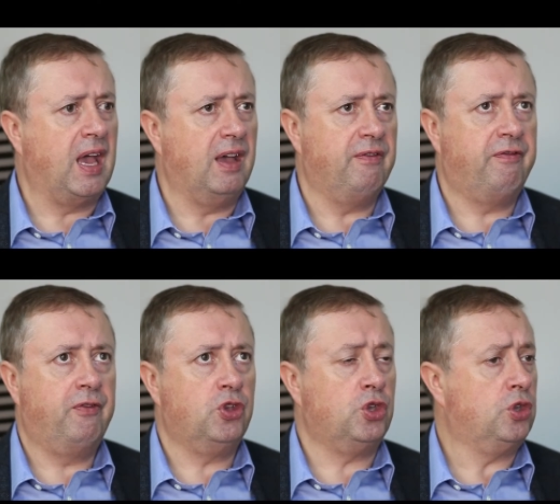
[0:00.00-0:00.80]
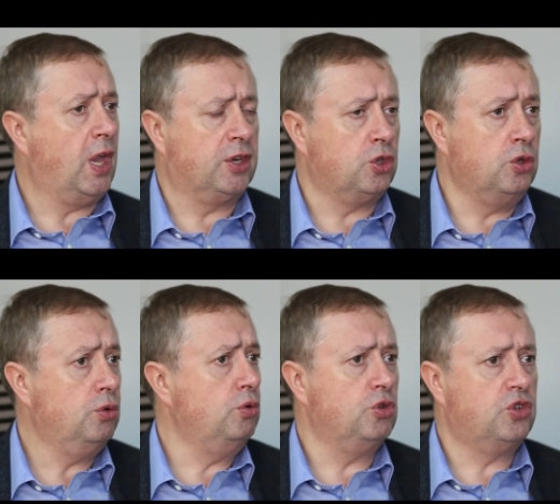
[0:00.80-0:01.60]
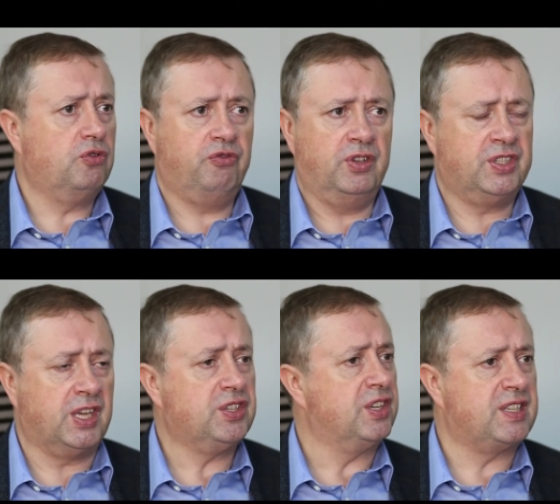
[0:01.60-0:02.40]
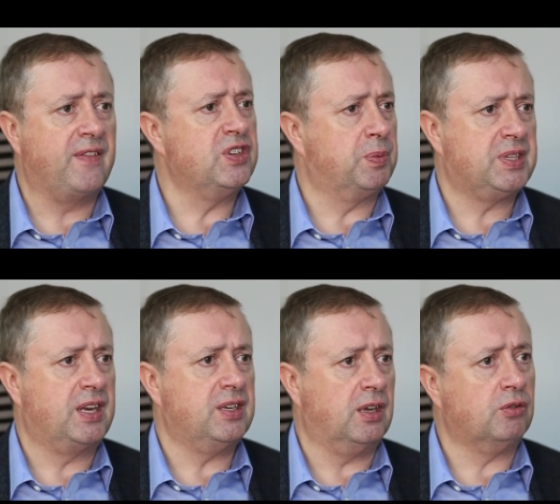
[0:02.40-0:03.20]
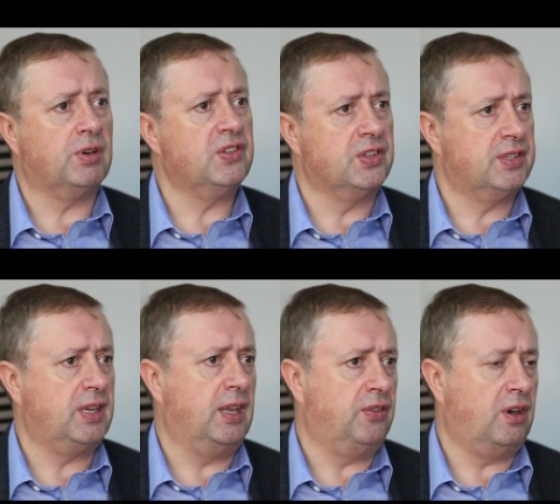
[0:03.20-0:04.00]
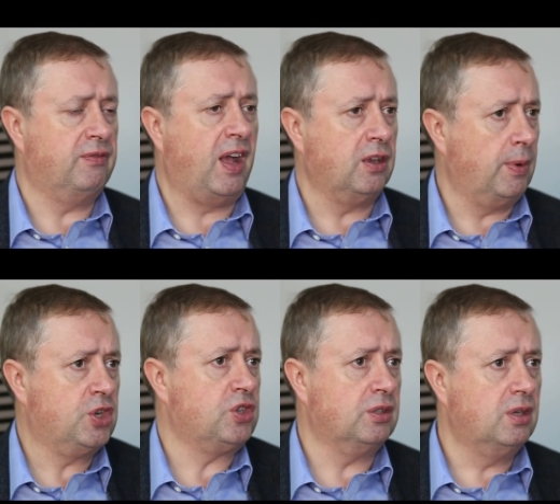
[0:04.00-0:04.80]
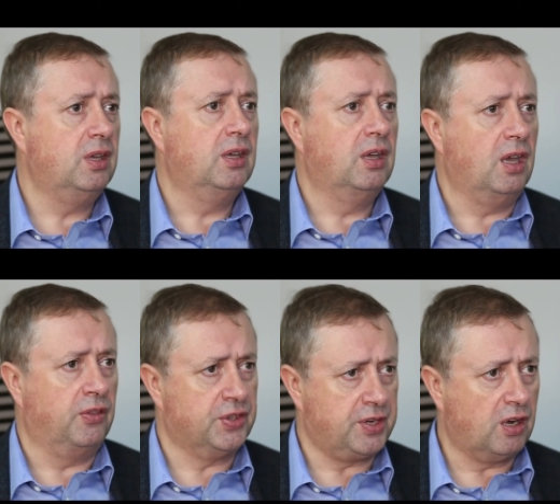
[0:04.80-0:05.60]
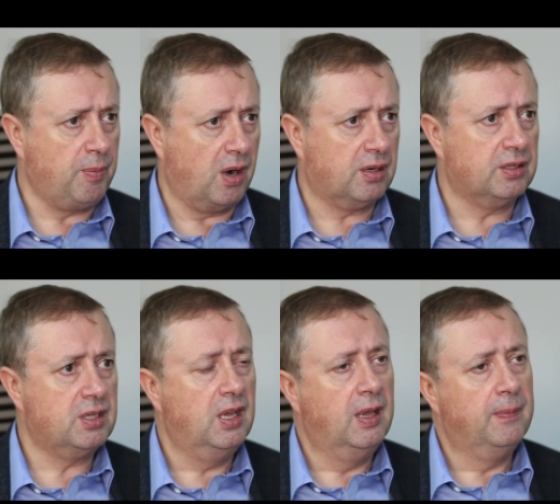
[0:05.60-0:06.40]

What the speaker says: have had huge 60-70% increases in their valuation in the stock market.